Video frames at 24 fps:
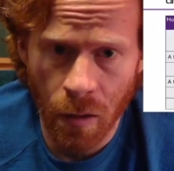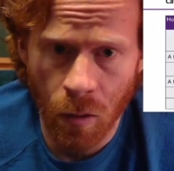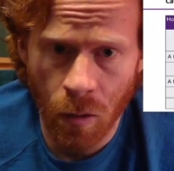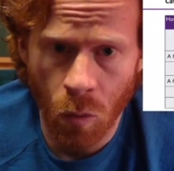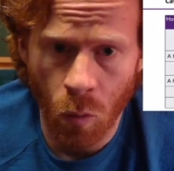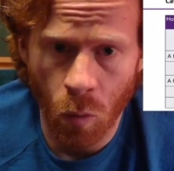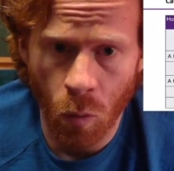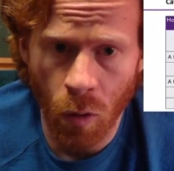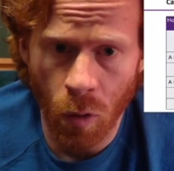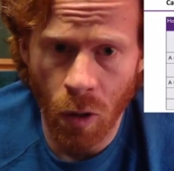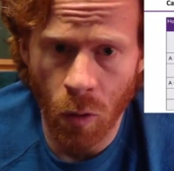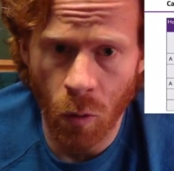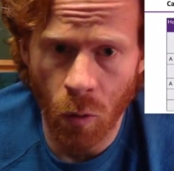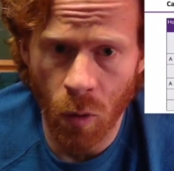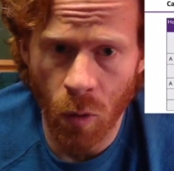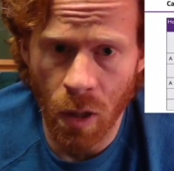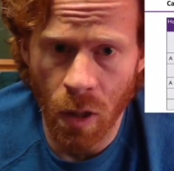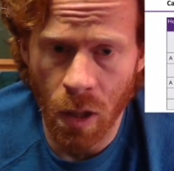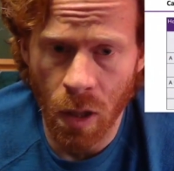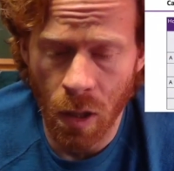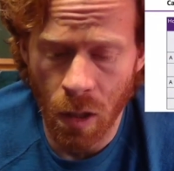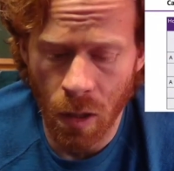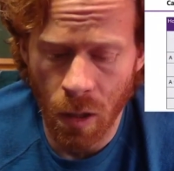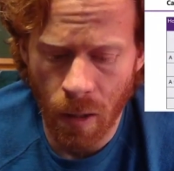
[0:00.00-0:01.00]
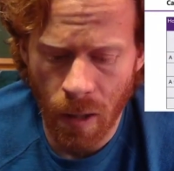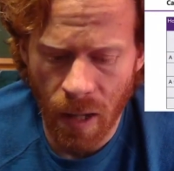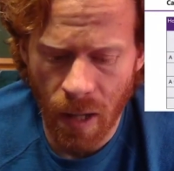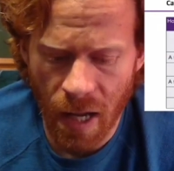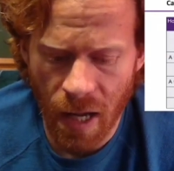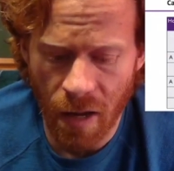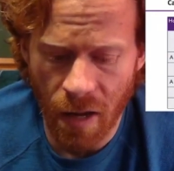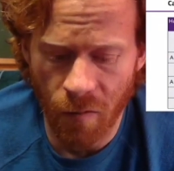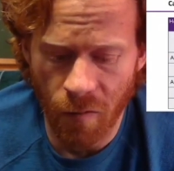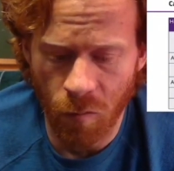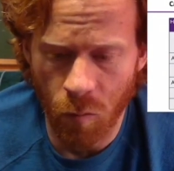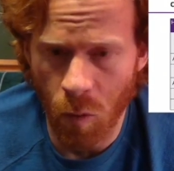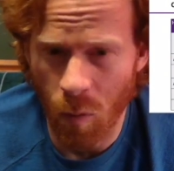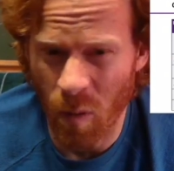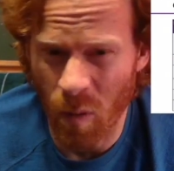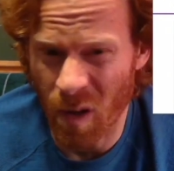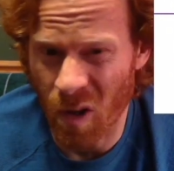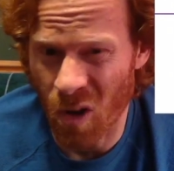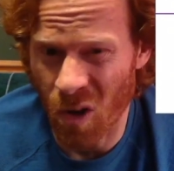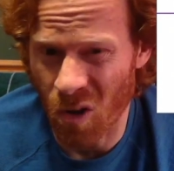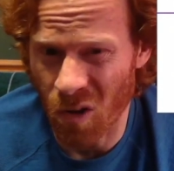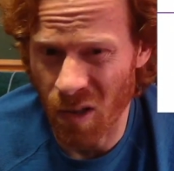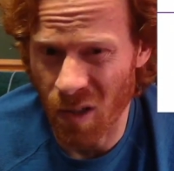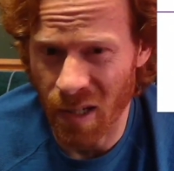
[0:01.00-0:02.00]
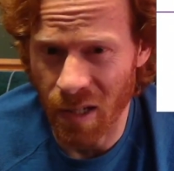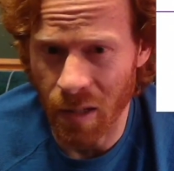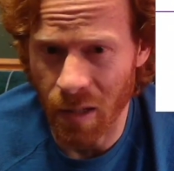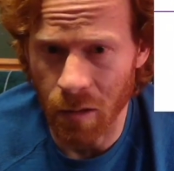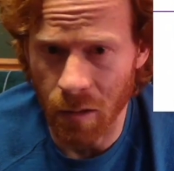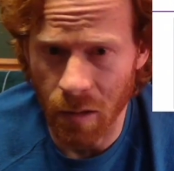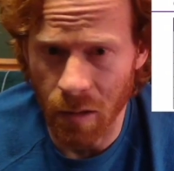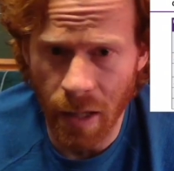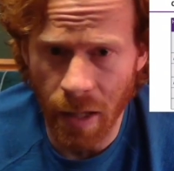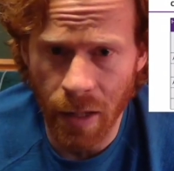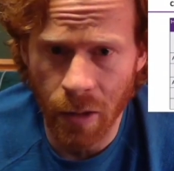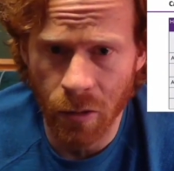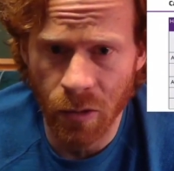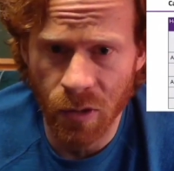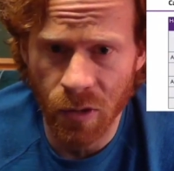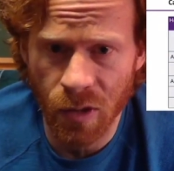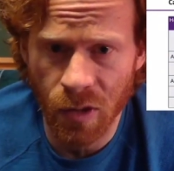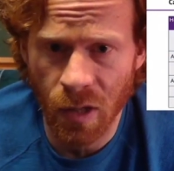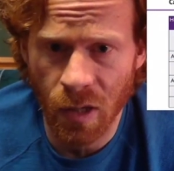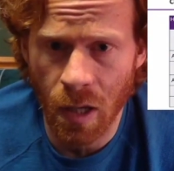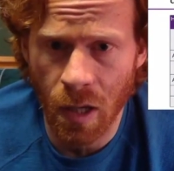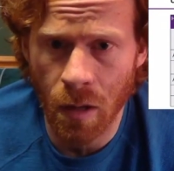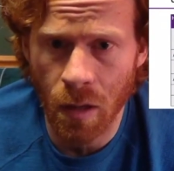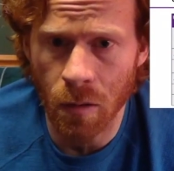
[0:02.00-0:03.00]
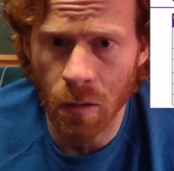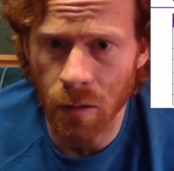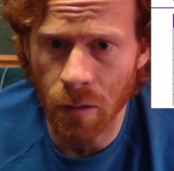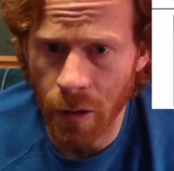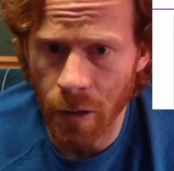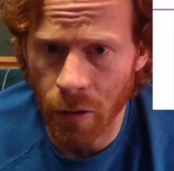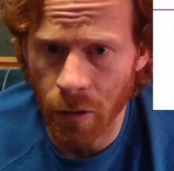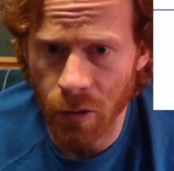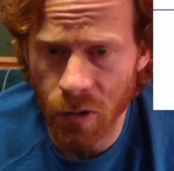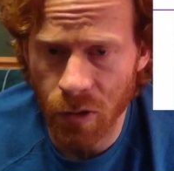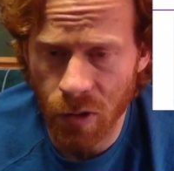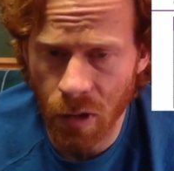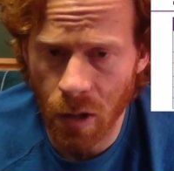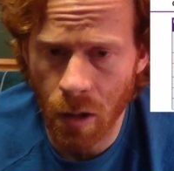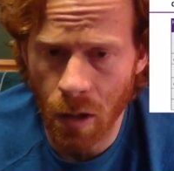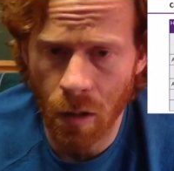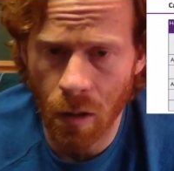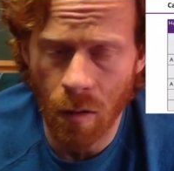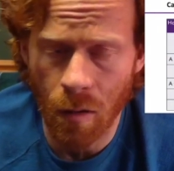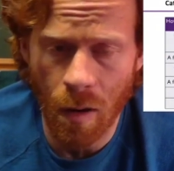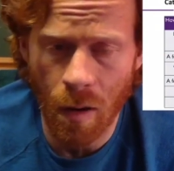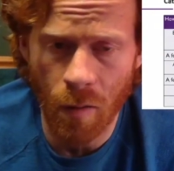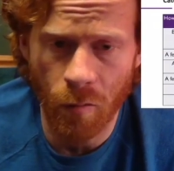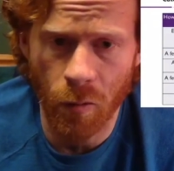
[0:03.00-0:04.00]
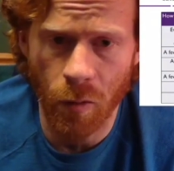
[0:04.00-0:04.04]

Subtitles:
where we have what we call like a Likert scale, however